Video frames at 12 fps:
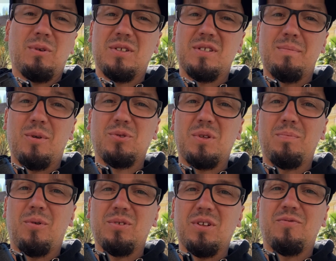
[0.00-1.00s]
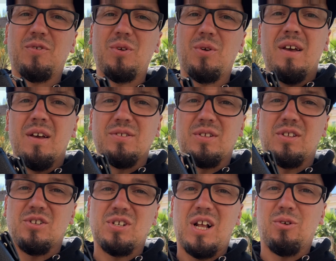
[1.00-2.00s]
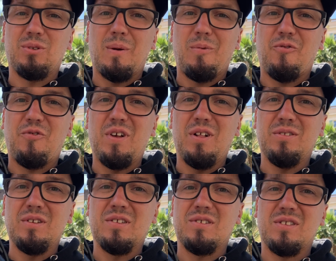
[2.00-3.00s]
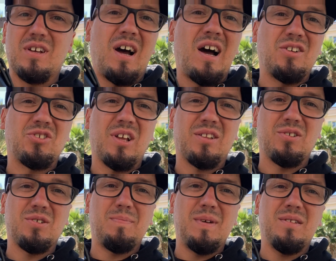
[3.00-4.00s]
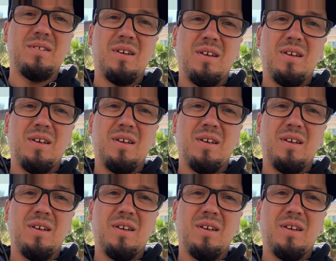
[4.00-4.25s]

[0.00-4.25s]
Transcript: is the most important for you. Is it the shallow depth of field? Is it the high shutter speed?